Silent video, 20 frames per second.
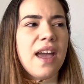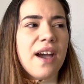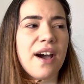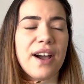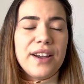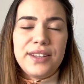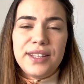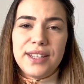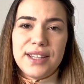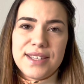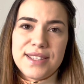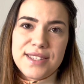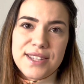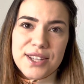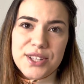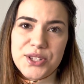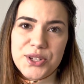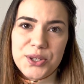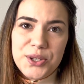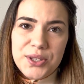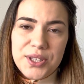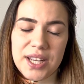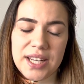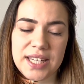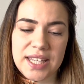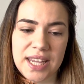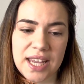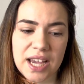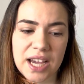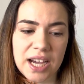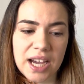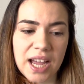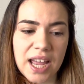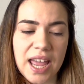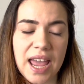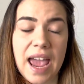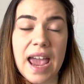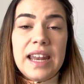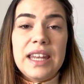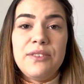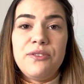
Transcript: I think it's such a good idea. And